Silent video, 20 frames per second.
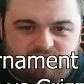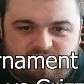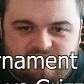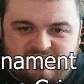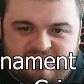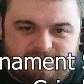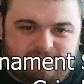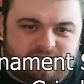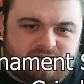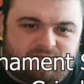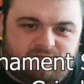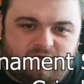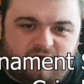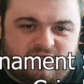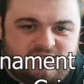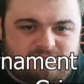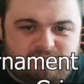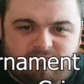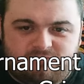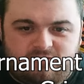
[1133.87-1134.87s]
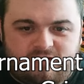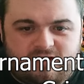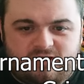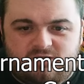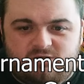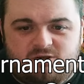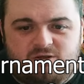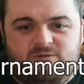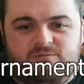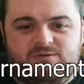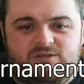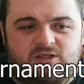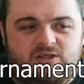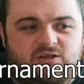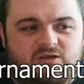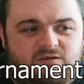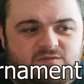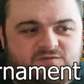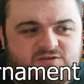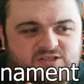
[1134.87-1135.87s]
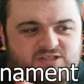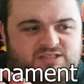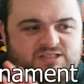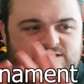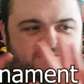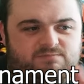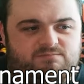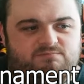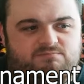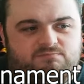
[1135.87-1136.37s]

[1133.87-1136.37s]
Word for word: same as the first semi-final. It was a lot of just